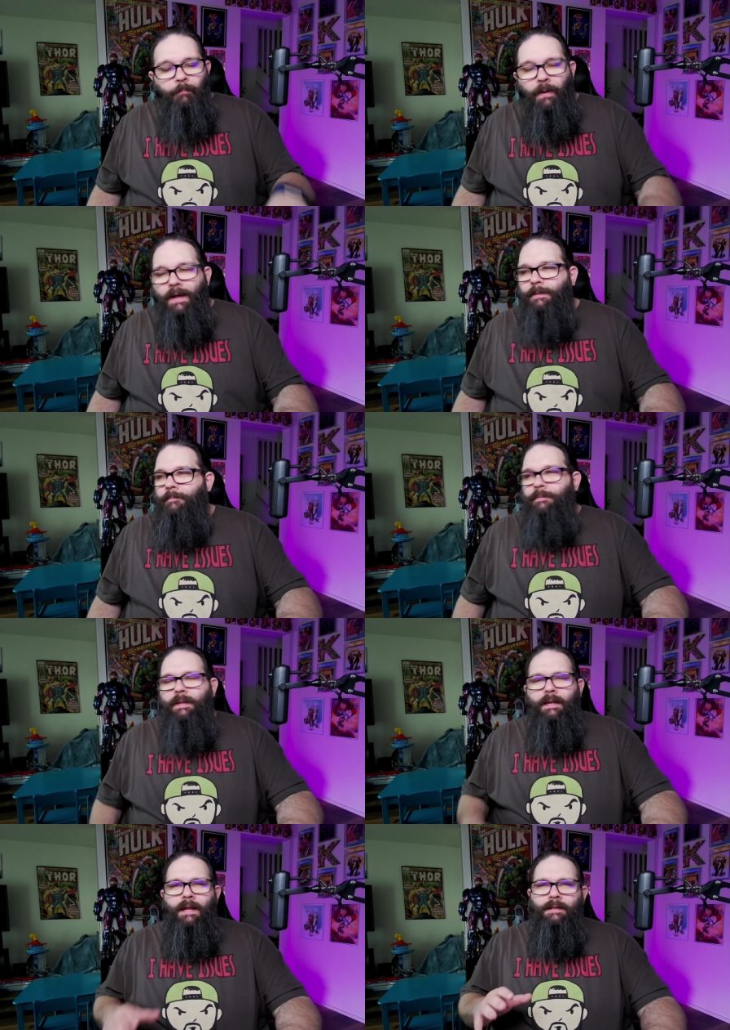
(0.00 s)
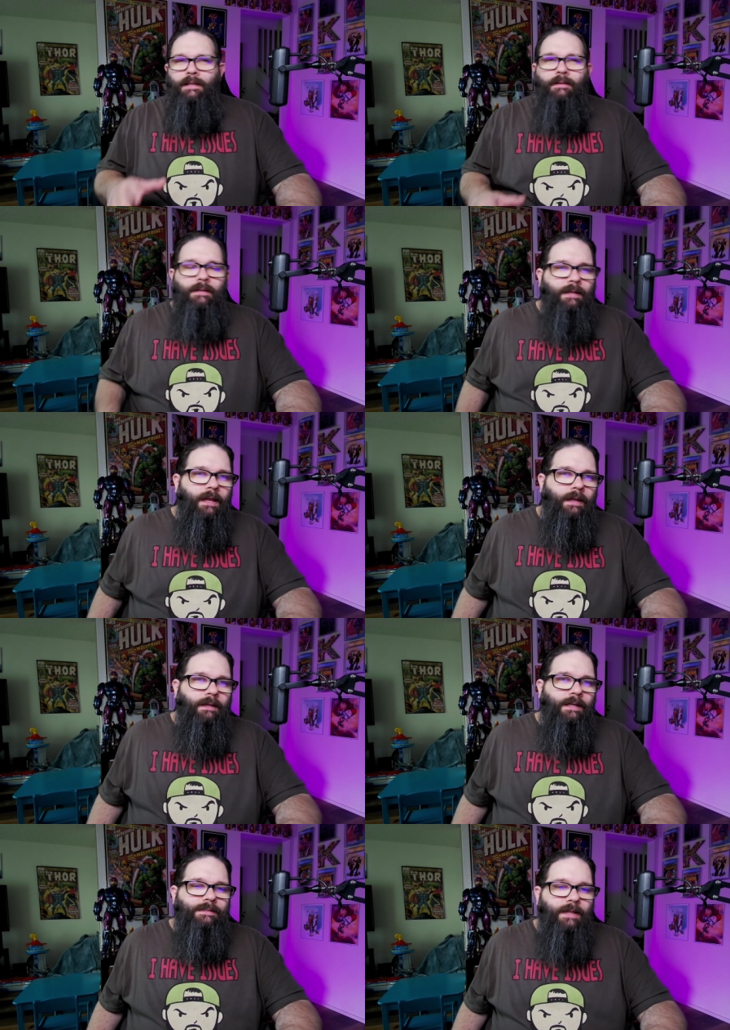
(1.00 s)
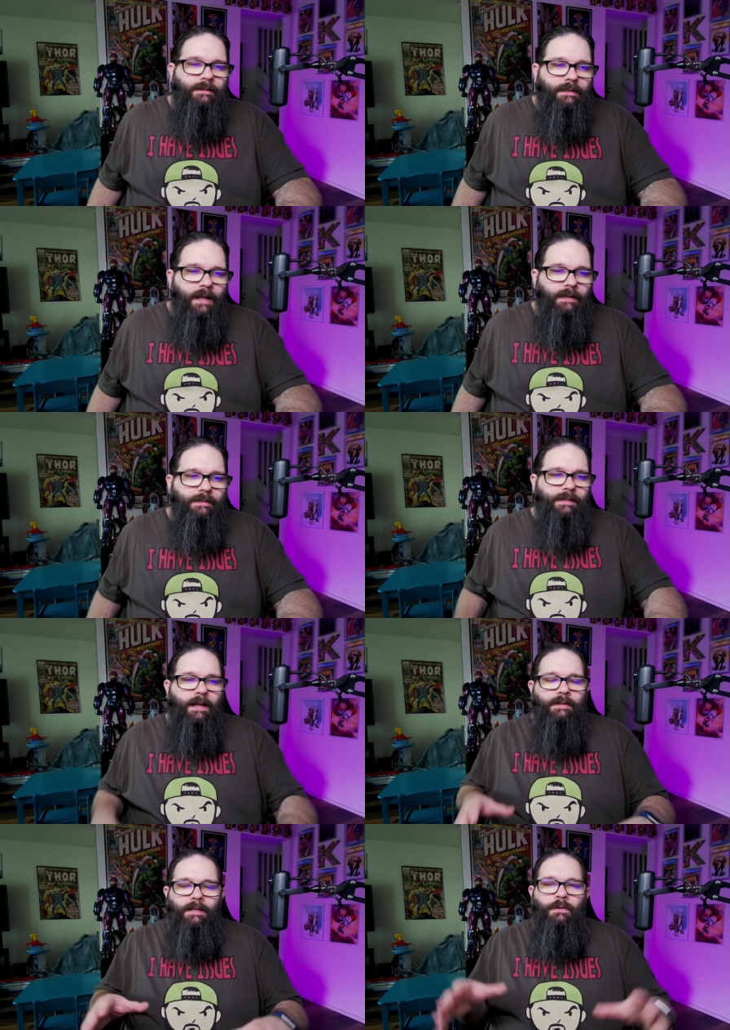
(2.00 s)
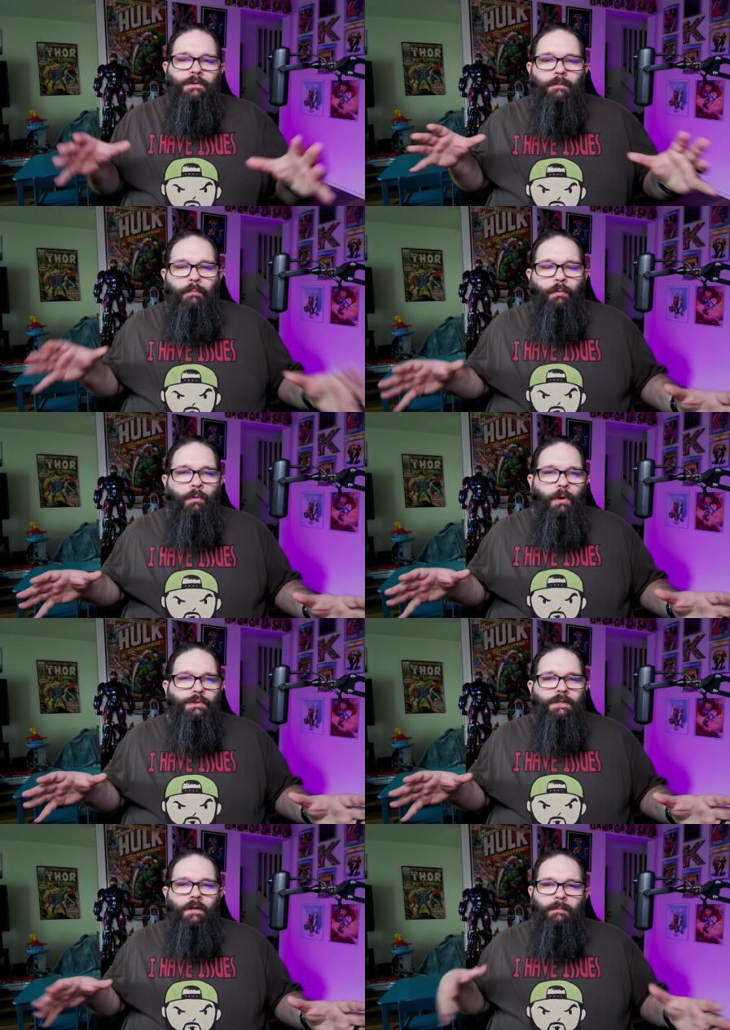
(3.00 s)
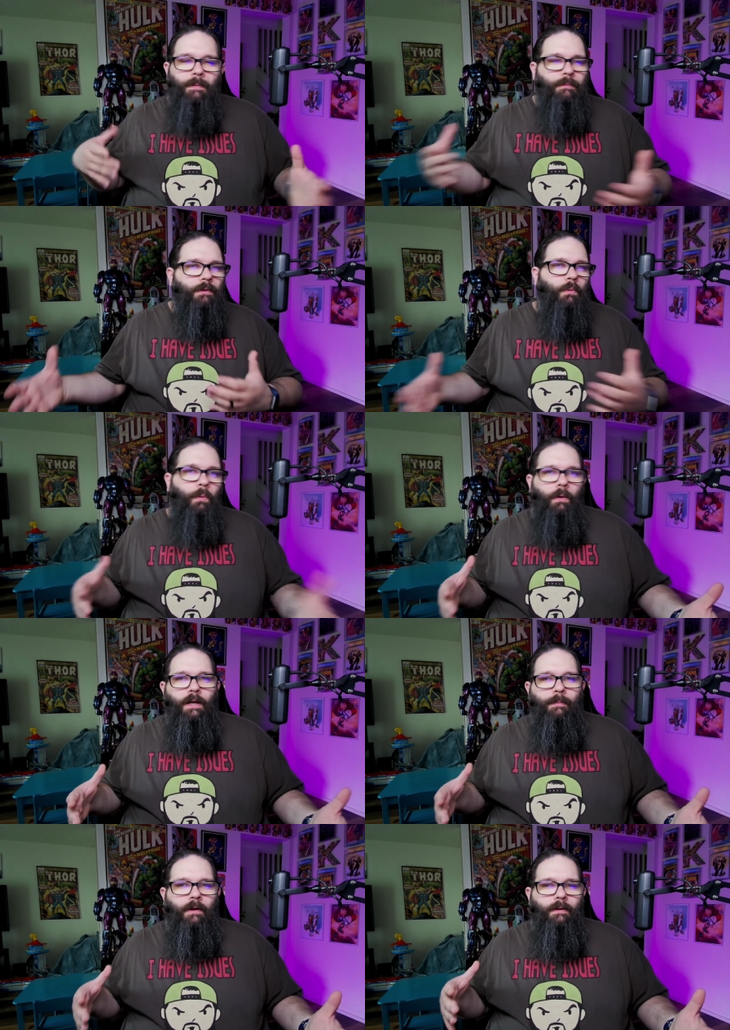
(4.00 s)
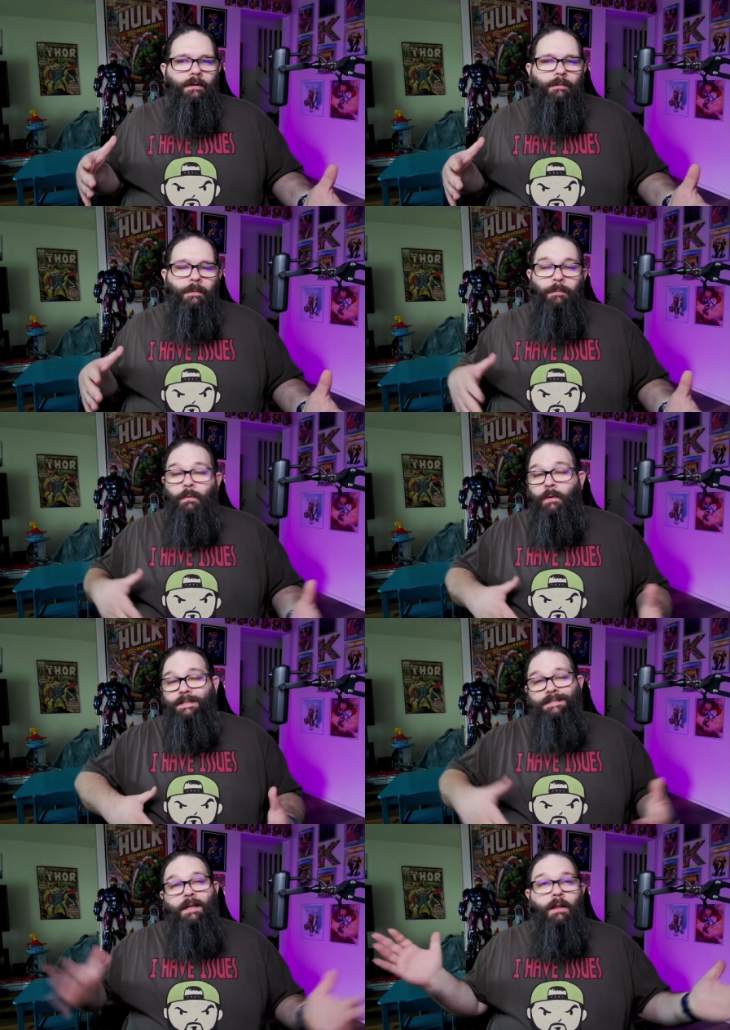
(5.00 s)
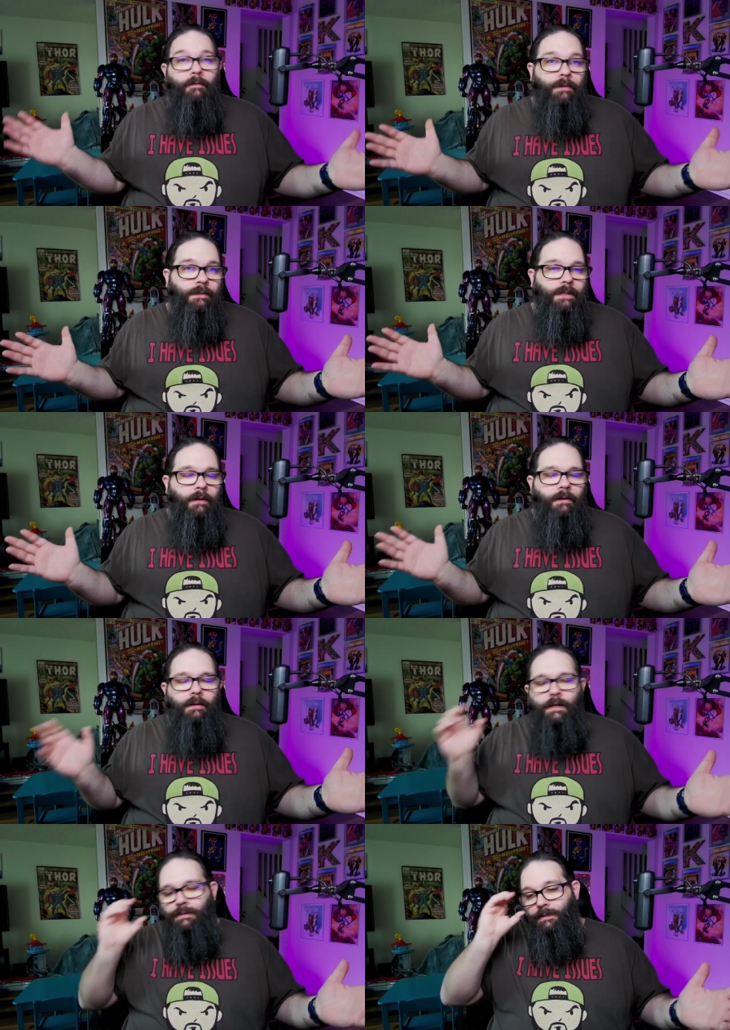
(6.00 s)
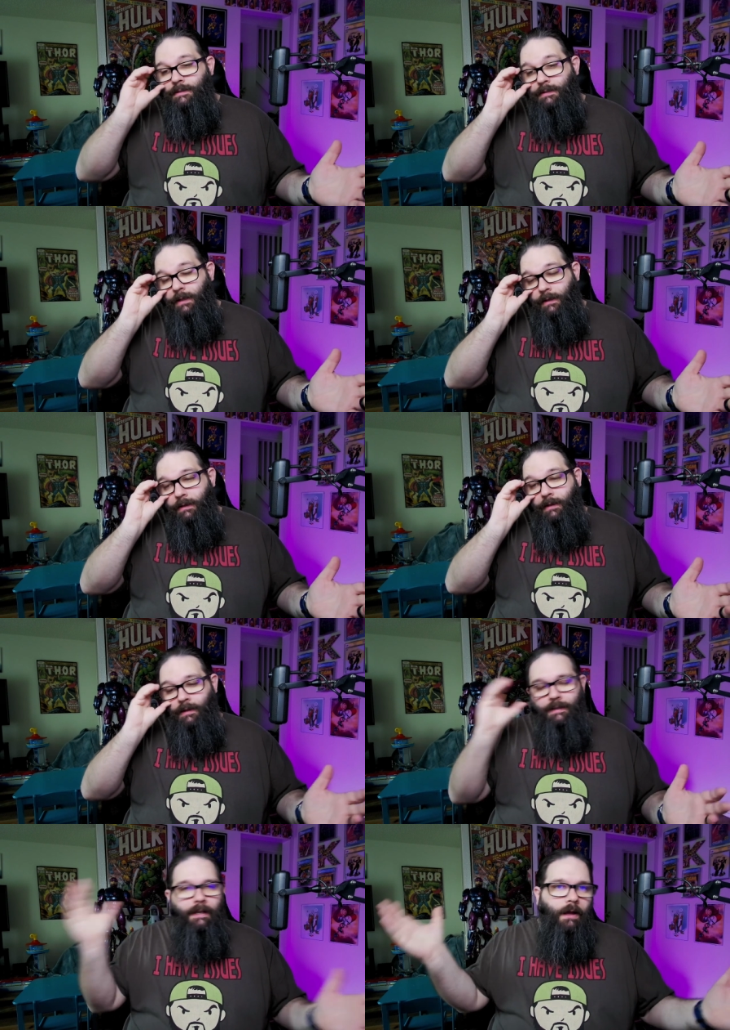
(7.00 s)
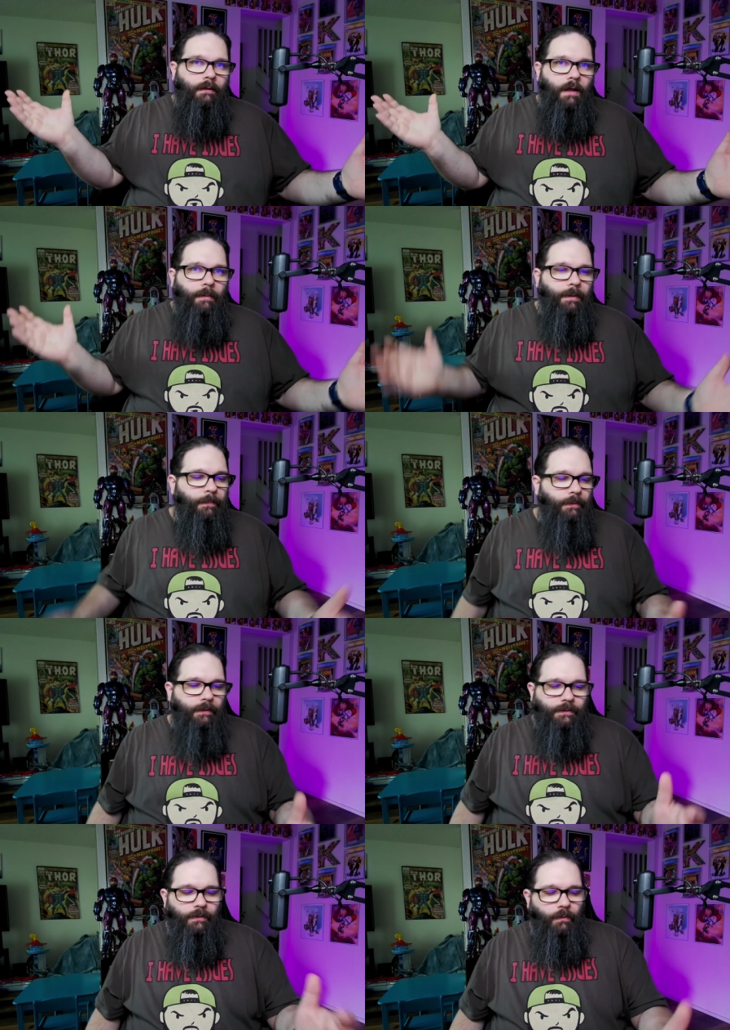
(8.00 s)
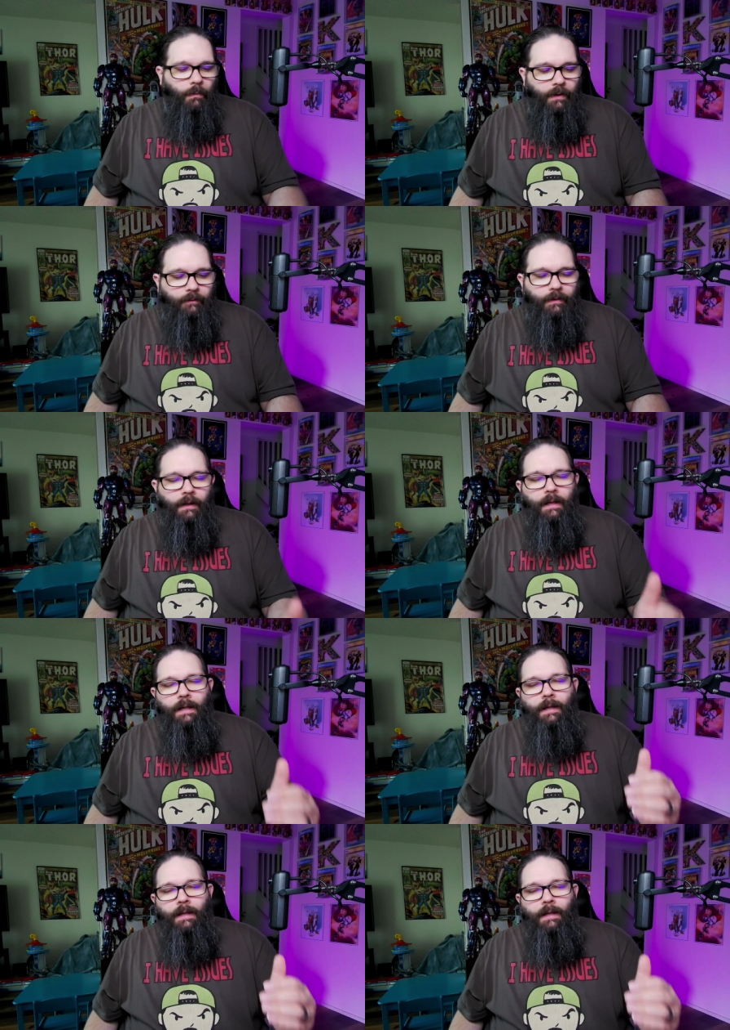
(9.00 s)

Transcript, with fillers: But at the end of the day, it's not the 90s. And I think you should approach, you know, the people that are worried about it, the people that want to sell off their entire collections, uh, get out of comic books or, or whatever.